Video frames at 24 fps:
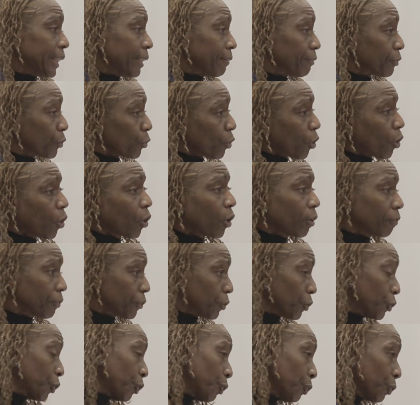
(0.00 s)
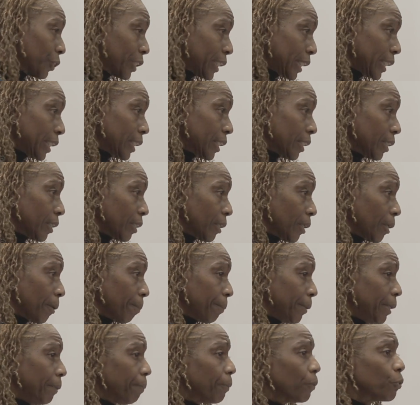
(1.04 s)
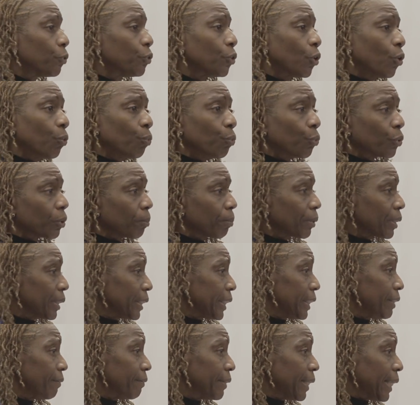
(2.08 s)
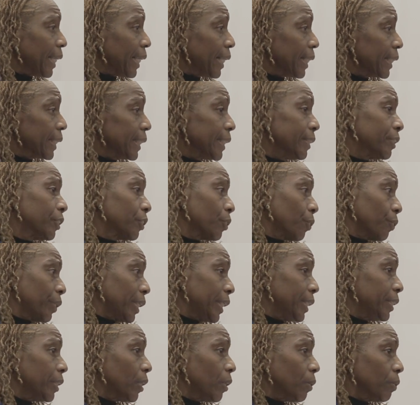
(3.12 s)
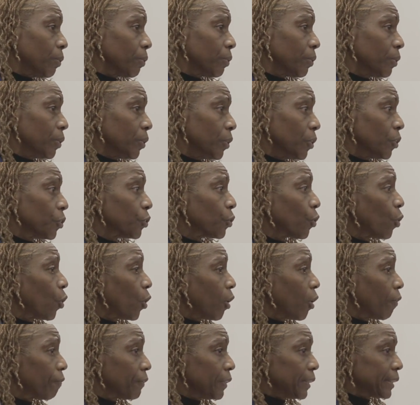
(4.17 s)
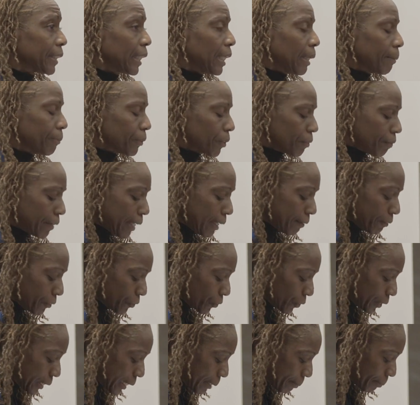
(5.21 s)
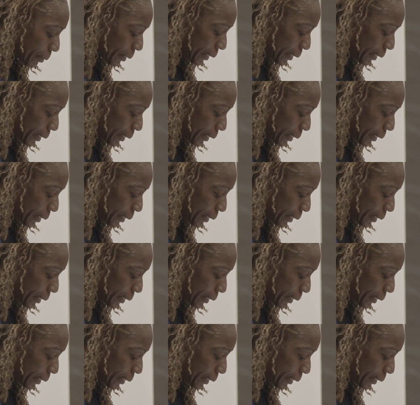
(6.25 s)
gifts or carves the turkey. People don't want to believe that, and so they don't. So oftentimes survivors are not